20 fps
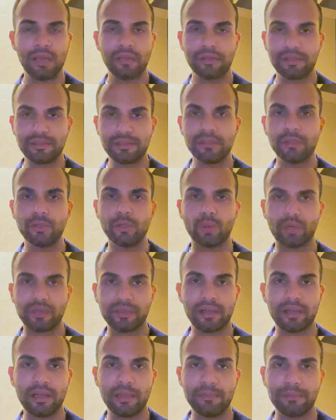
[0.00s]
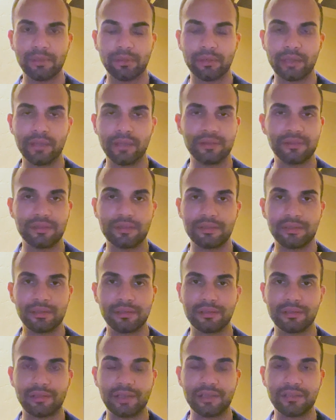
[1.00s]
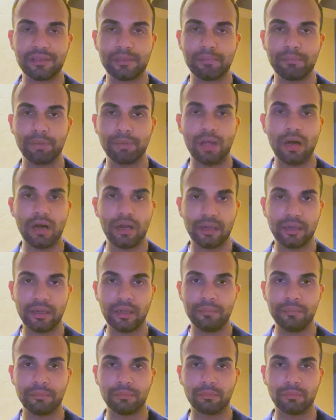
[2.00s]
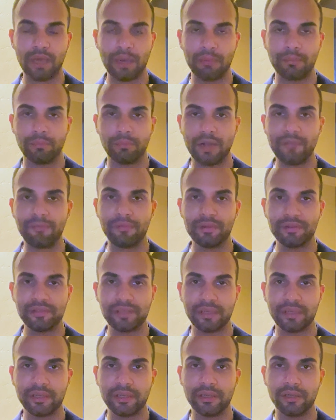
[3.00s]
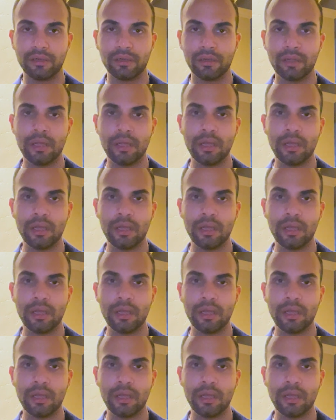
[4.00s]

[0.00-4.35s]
This is New York Times, okay? This isn't like some blog I'm referencing here.